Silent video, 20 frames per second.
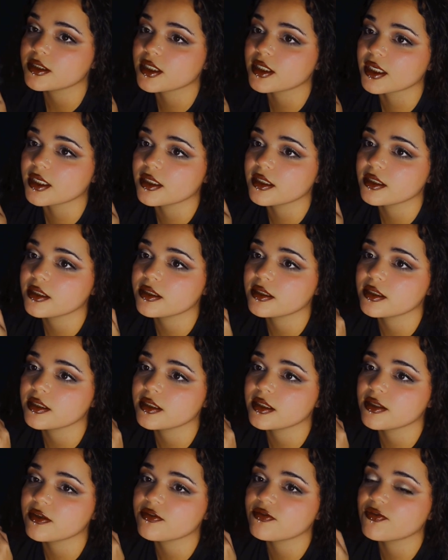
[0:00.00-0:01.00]
it's like
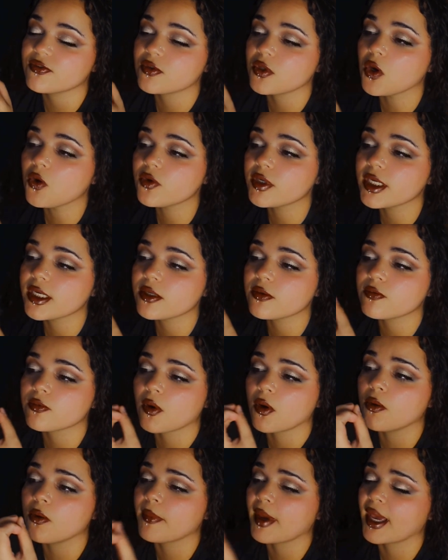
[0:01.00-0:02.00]

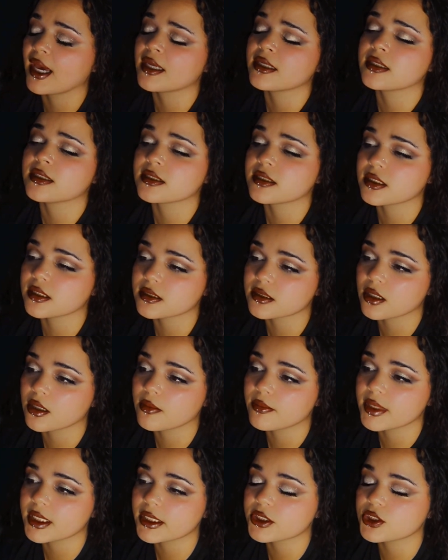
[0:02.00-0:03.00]
floating
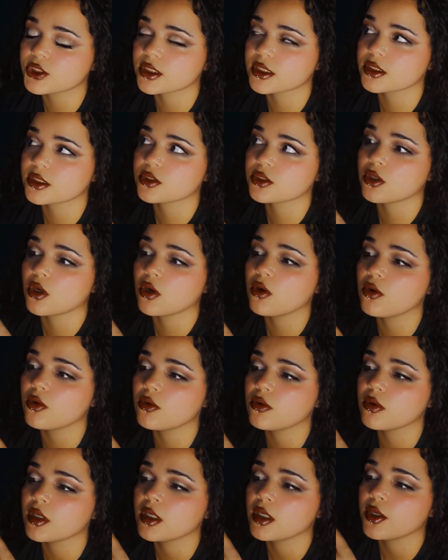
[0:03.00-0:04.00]
romanticism. It's just
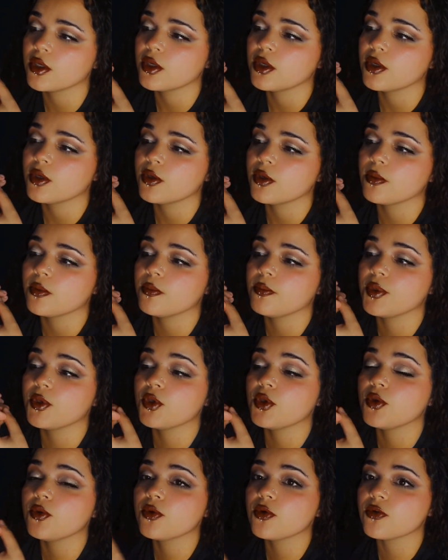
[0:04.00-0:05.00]
so
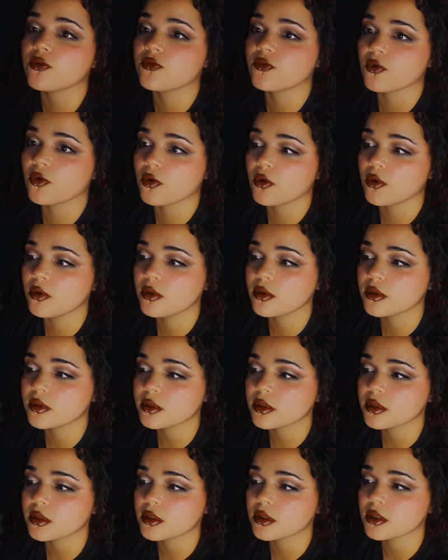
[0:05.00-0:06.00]
beautiful
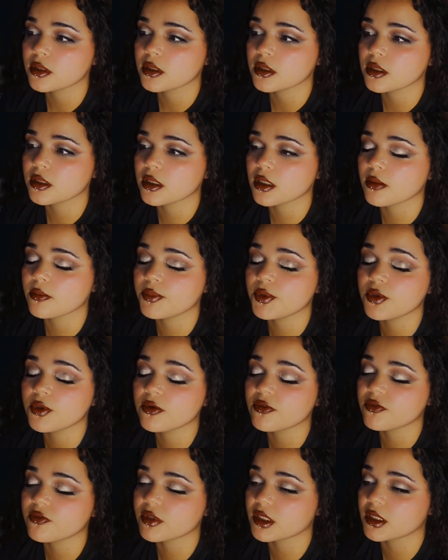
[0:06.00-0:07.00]

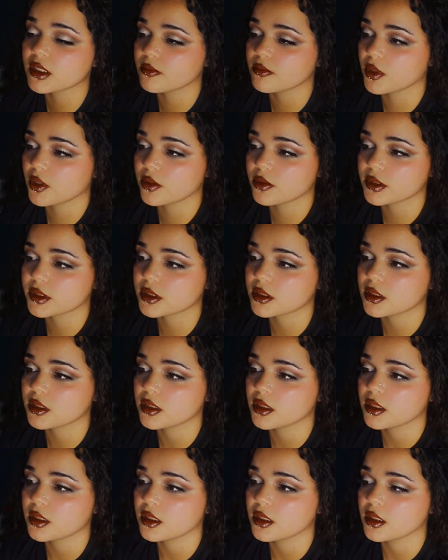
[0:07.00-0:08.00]
beautifully composed.
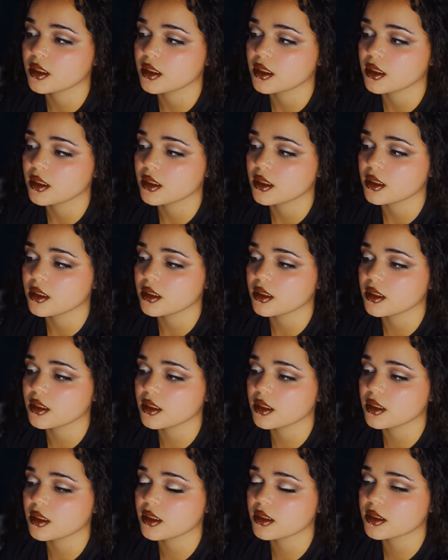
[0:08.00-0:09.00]

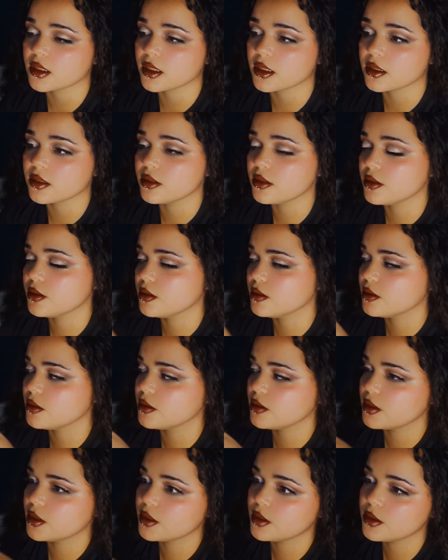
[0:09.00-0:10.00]
It's like
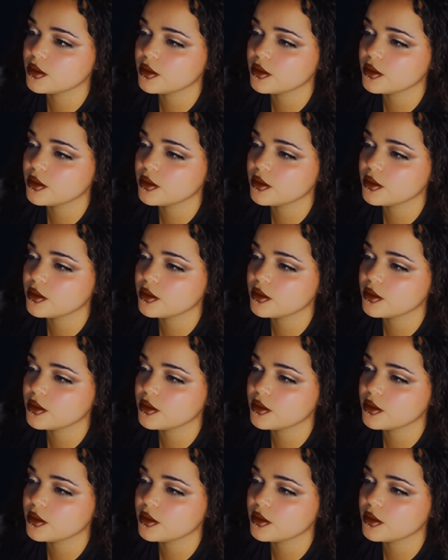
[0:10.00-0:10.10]
do,